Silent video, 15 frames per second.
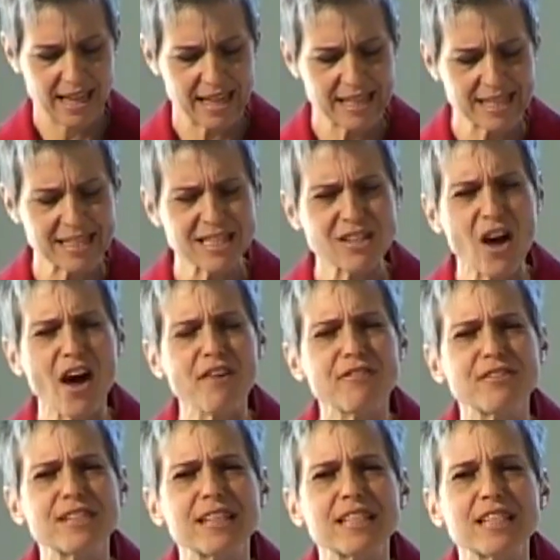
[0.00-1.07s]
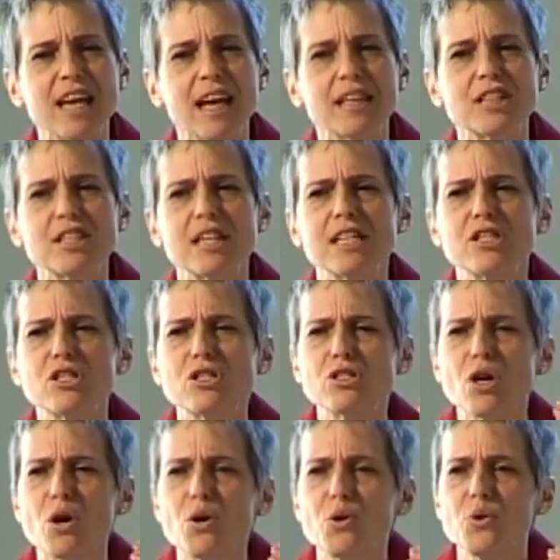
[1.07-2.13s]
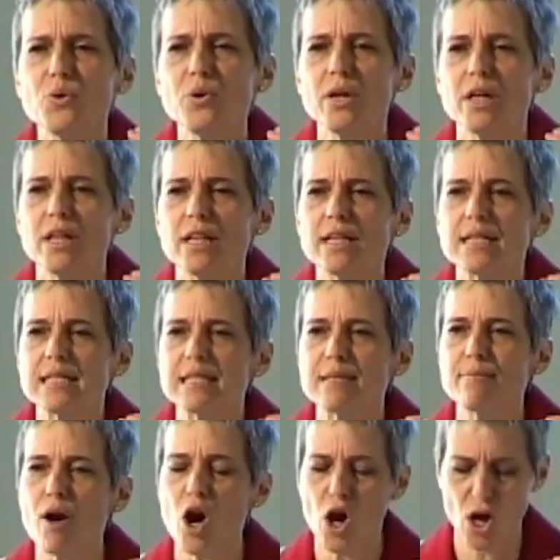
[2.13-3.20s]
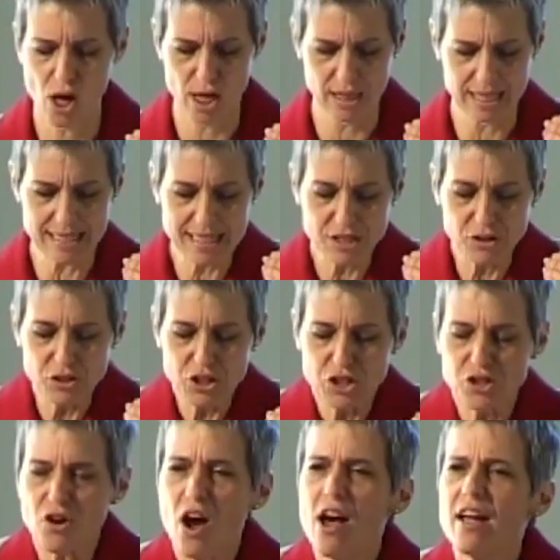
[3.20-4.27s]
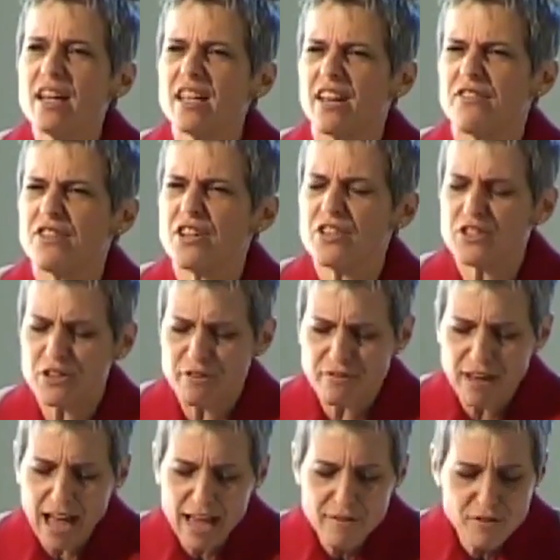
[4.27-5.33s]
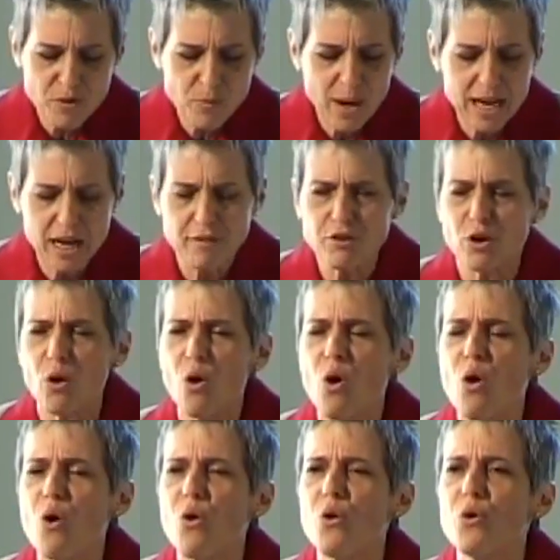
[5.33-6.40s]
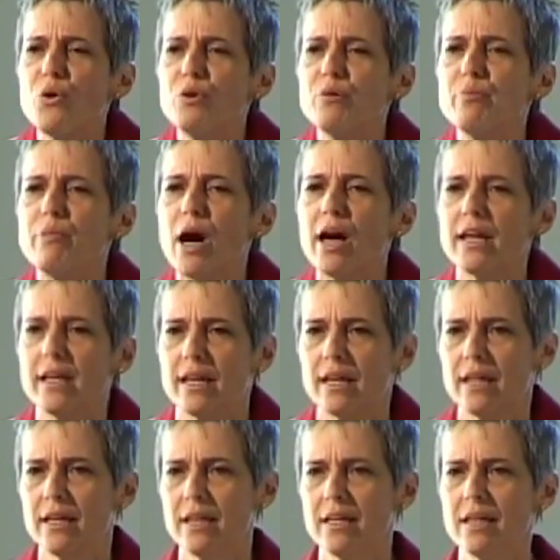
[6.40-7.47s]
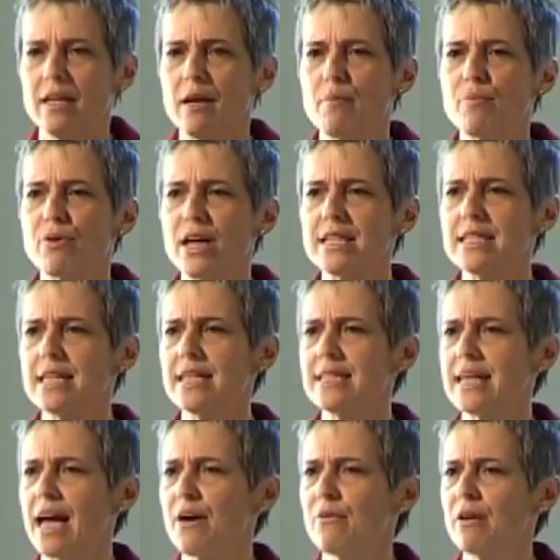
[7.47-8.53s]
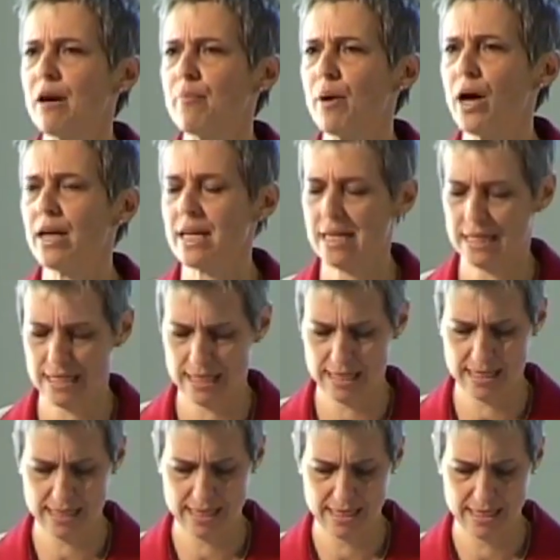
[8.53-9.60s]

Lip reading: is soft to touch, is so small and still strong enough to survive the weight of your whole body pressing down upon it.